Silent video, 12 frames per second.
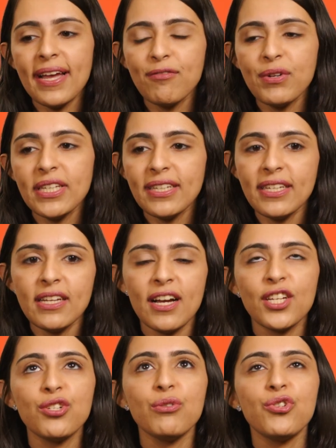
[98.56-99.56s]
really
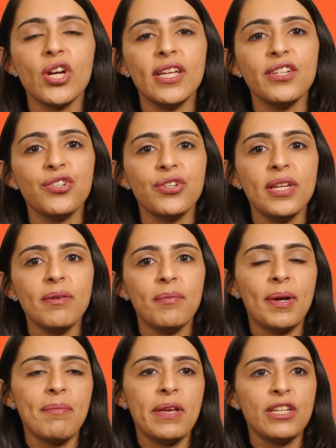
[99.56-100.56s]
do try to treat
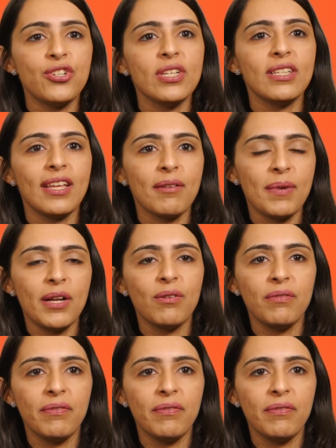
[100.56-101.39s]
my patients like my own